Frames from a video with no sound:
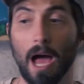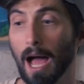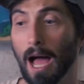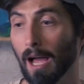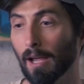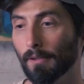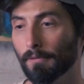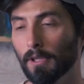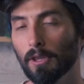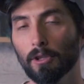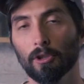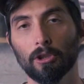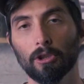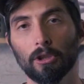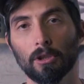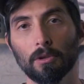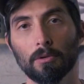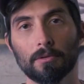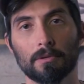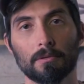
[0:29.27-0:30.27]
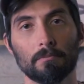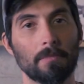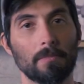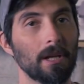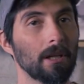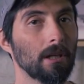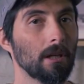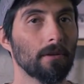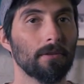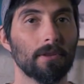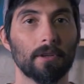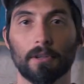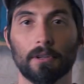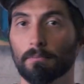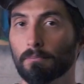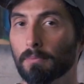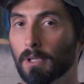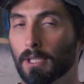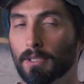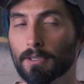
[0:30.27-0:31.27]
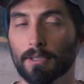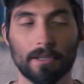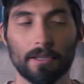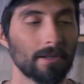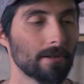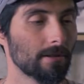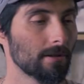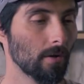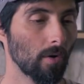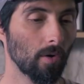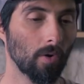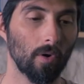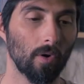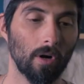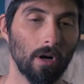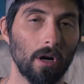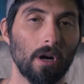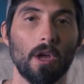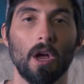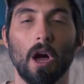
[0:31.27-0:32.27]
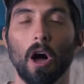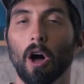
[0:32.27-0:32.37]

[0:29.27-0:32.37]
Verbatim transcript: I've either used many of their pieces or